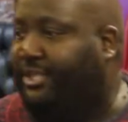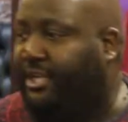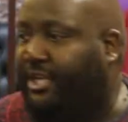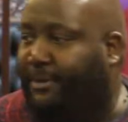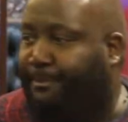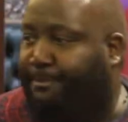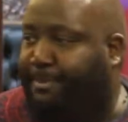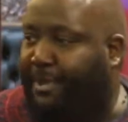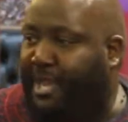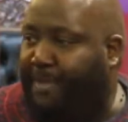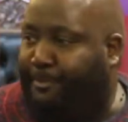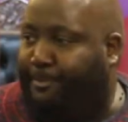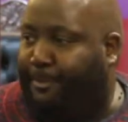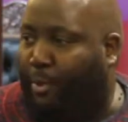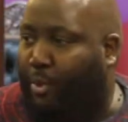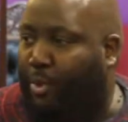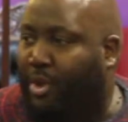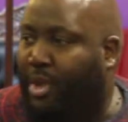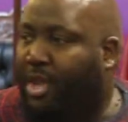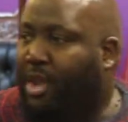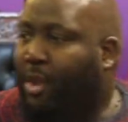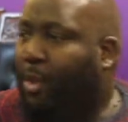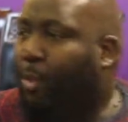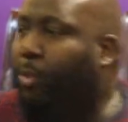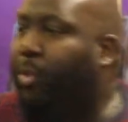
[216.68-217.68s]
to the
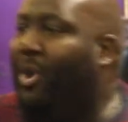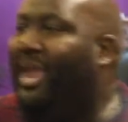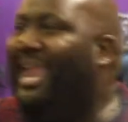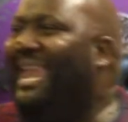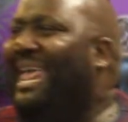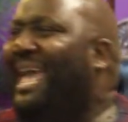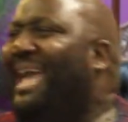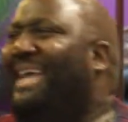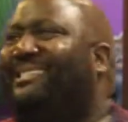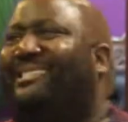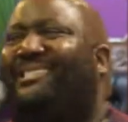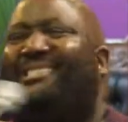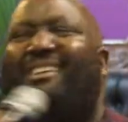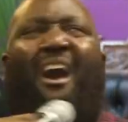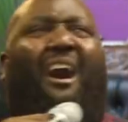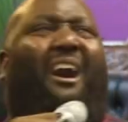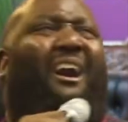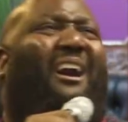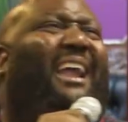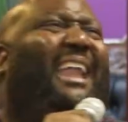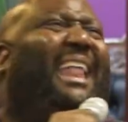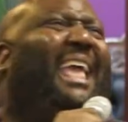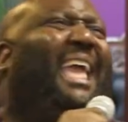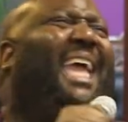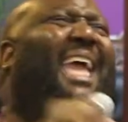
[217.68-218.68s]
people. When has
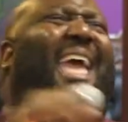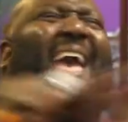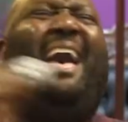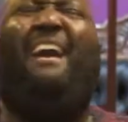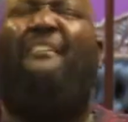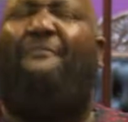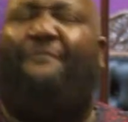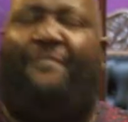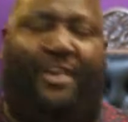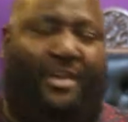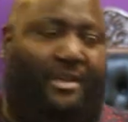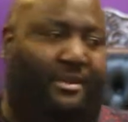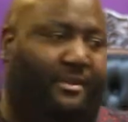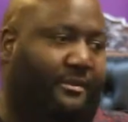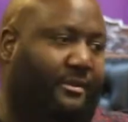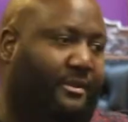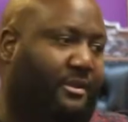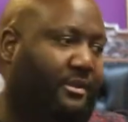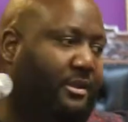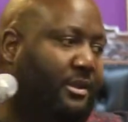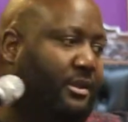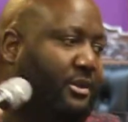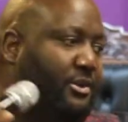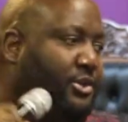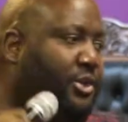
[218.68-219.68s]
God ever
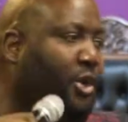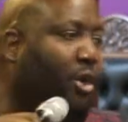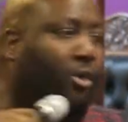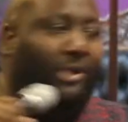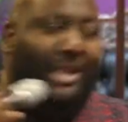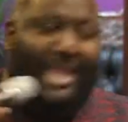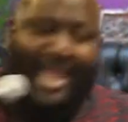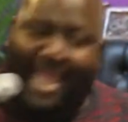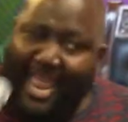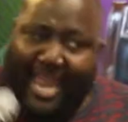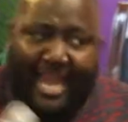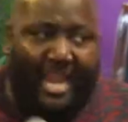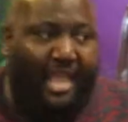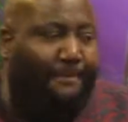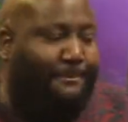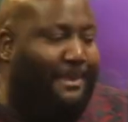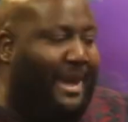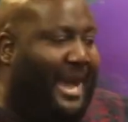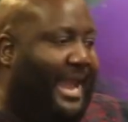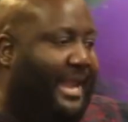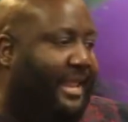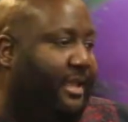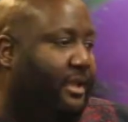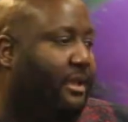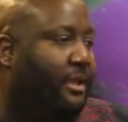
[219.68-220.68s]
told
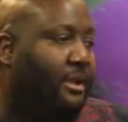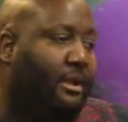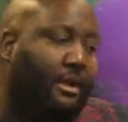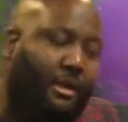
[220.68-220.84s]
anybody,